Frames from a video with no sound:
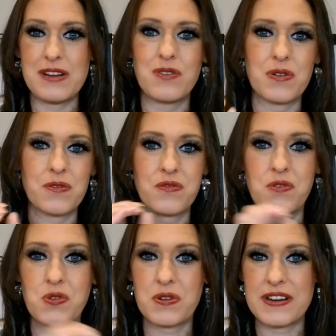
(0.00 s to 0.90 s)
or
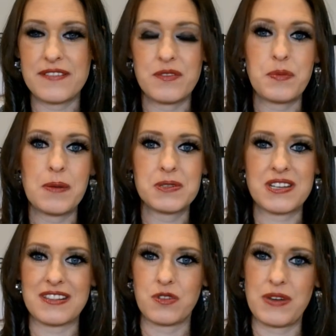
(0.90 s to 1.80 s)
for even
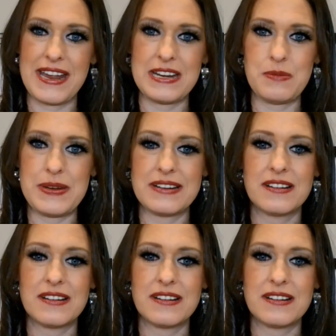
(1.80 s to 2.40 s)
publishing through KDP.